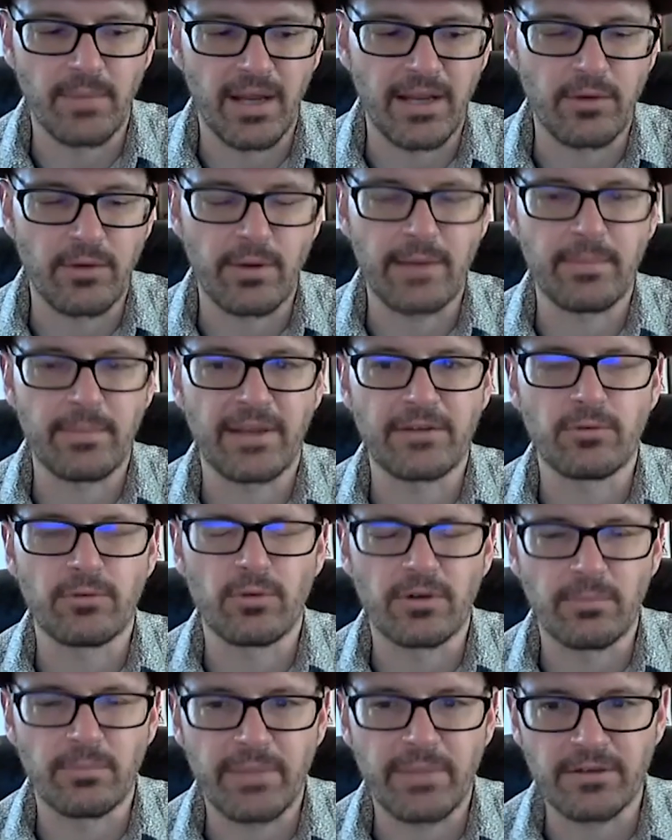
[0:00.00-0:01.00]
great
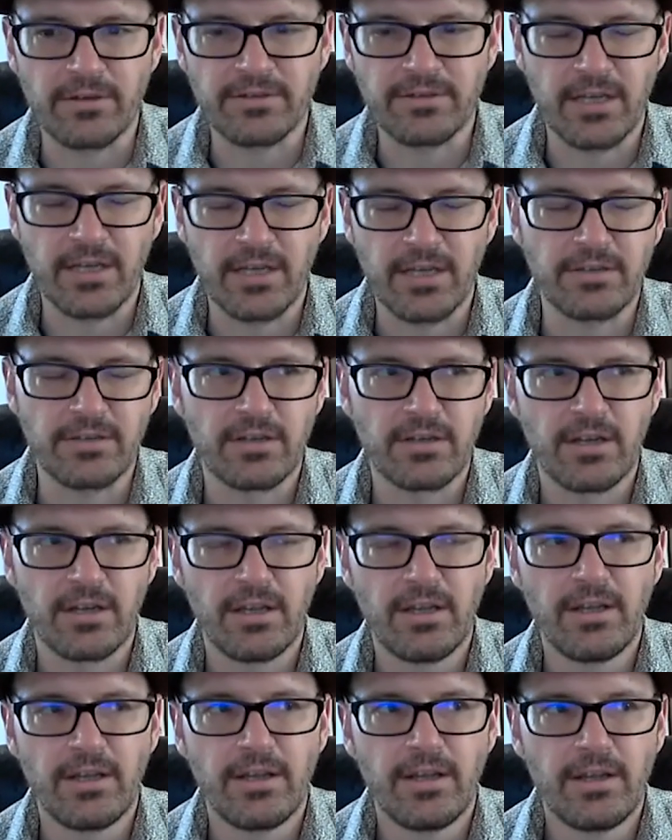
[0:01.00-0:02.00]
mentor, Peter Sage.
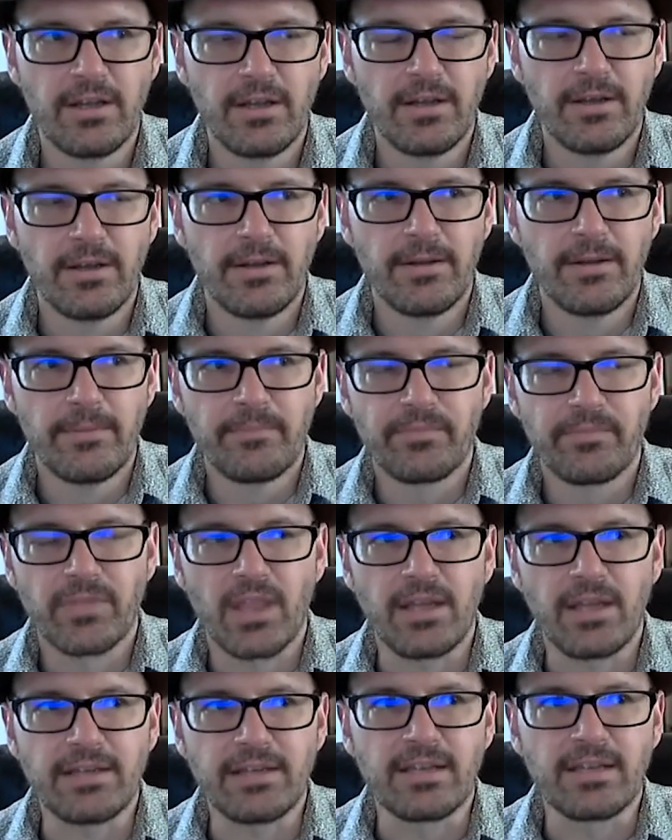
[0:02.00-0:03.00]

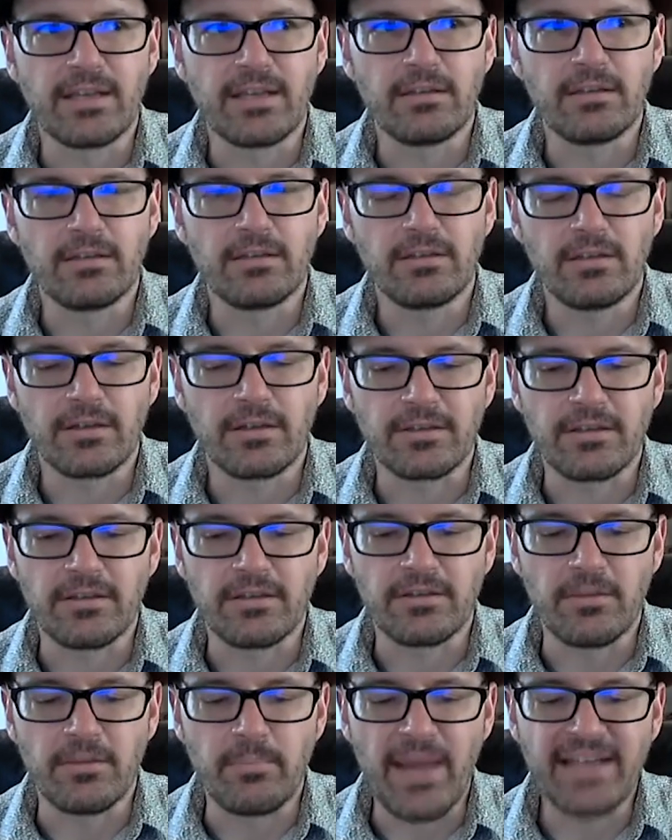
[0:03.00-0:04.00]
And he said, look,
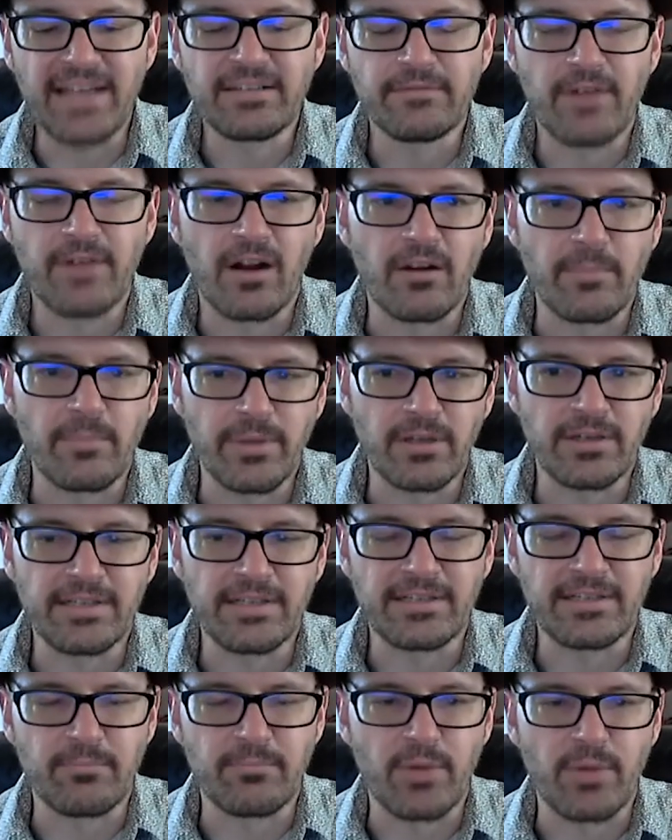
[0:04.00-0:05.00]
the best of our abilities
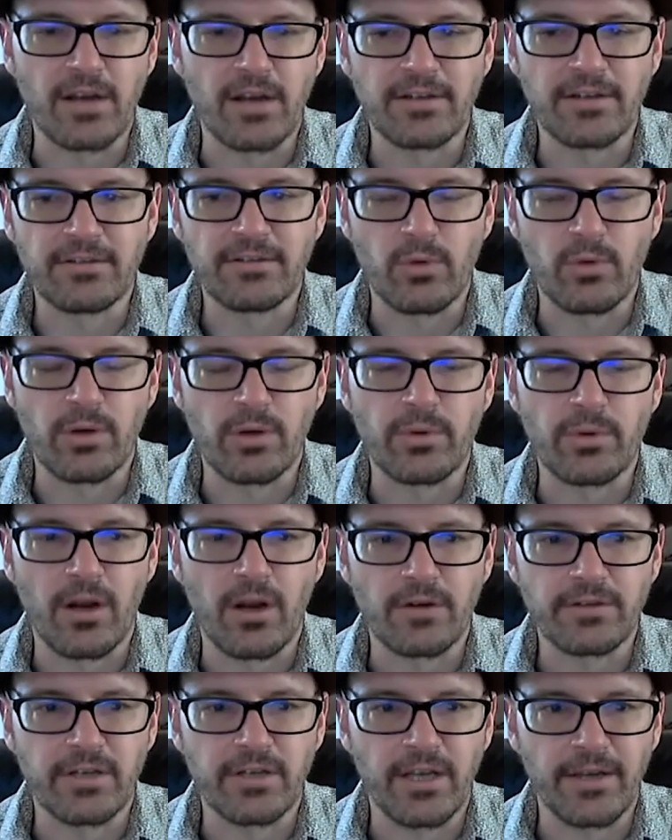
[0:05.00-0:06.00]
have brought us to where we are
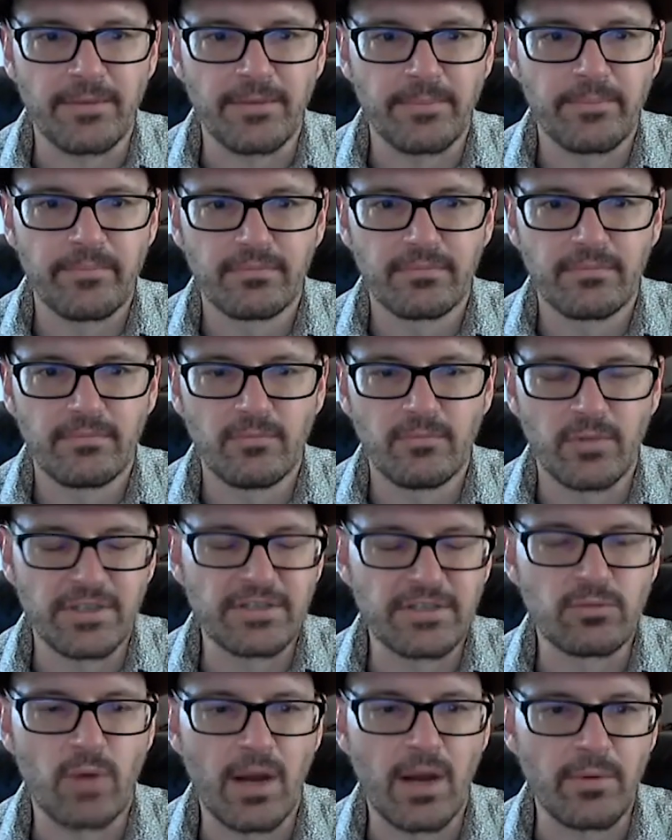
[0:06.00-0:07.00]
today, which
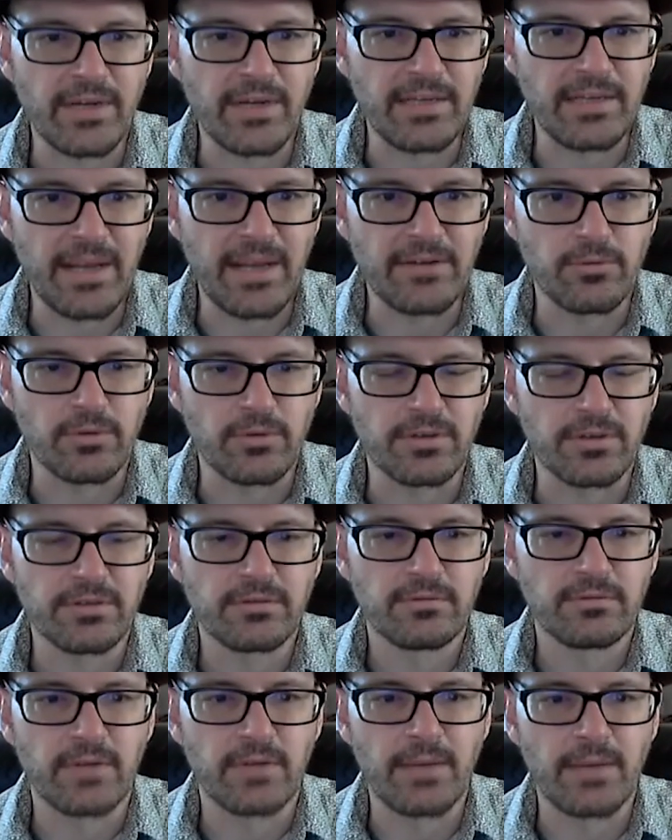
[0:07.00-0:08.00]
is why we need mentors,
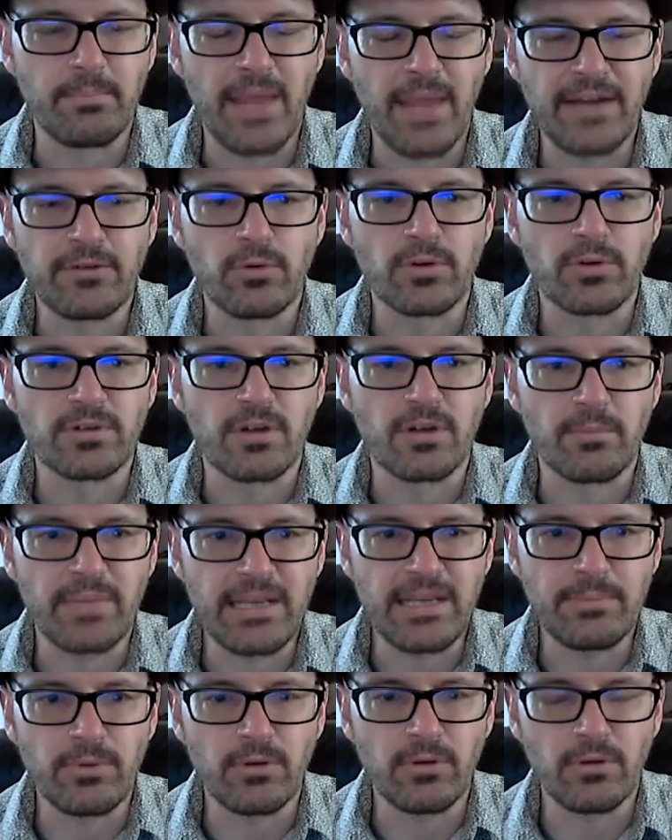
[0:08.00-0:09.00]
right? Mentors are
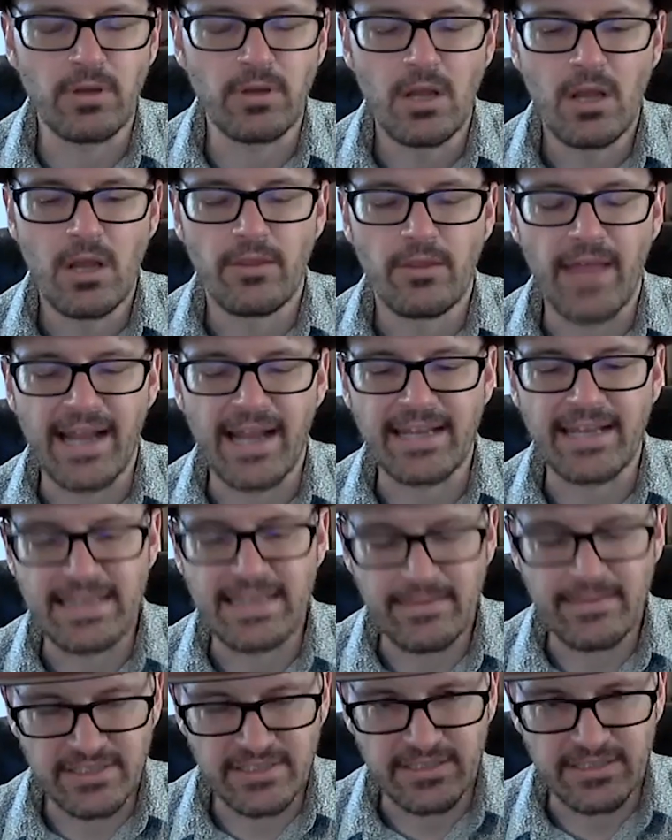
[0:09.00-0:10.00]
people that can
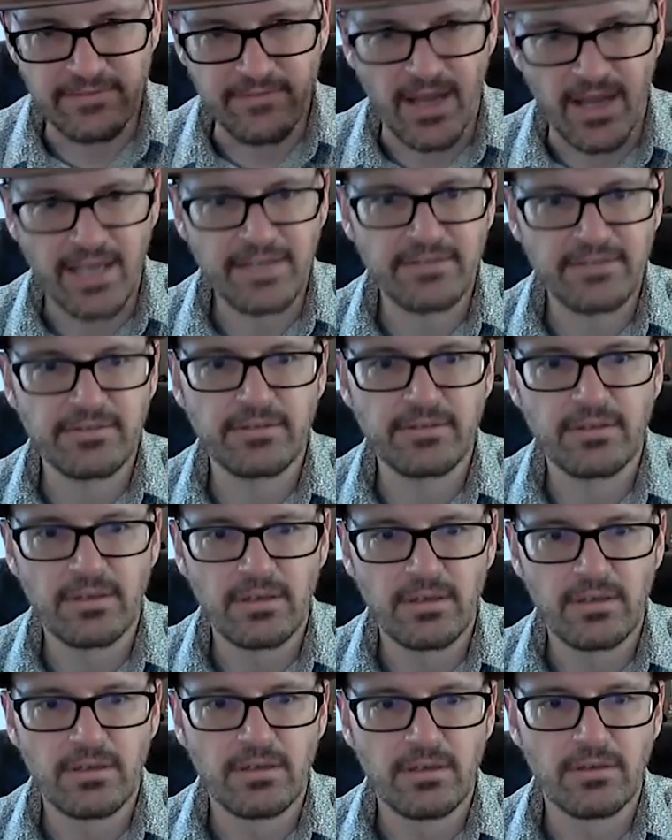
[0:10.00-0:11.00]
give us advice,
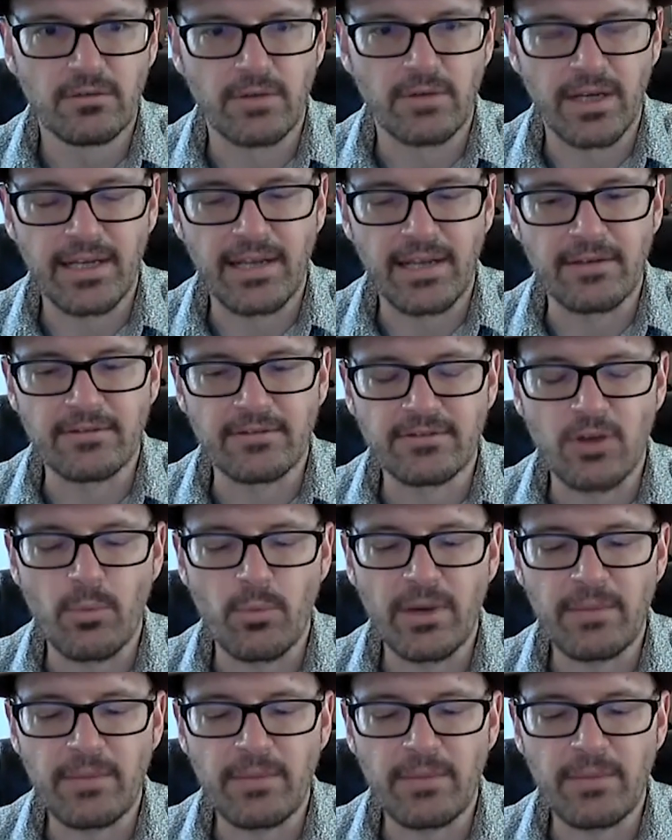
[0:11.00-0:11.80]
right? And so many